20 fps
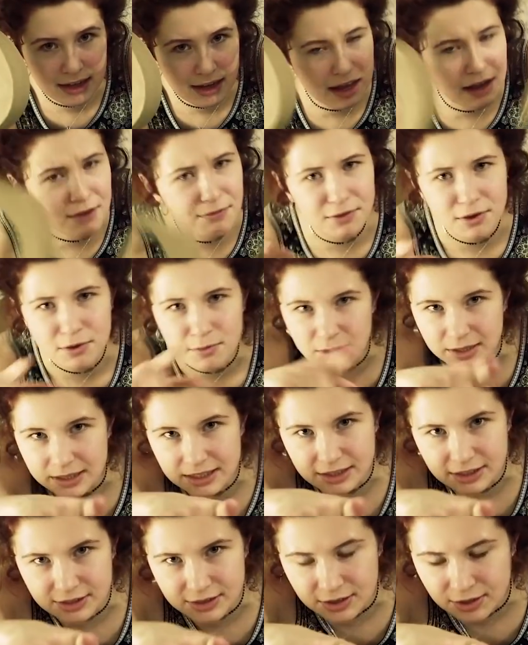If you want
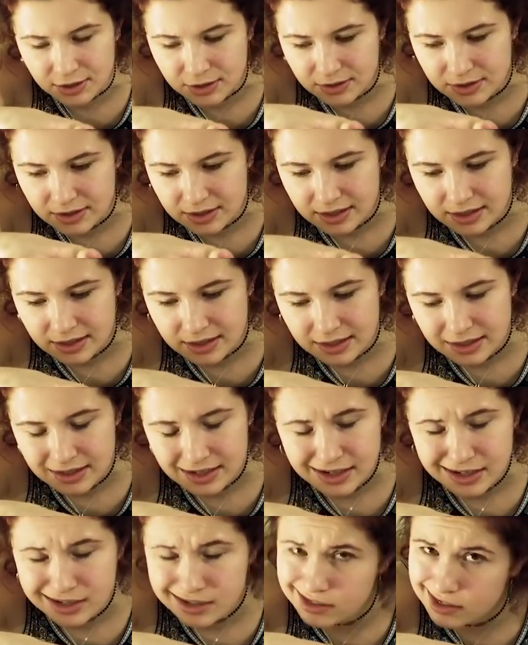to know,
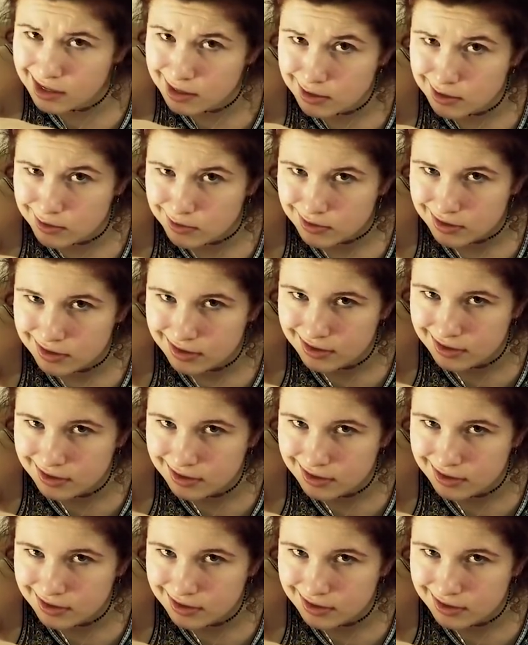stay tuned.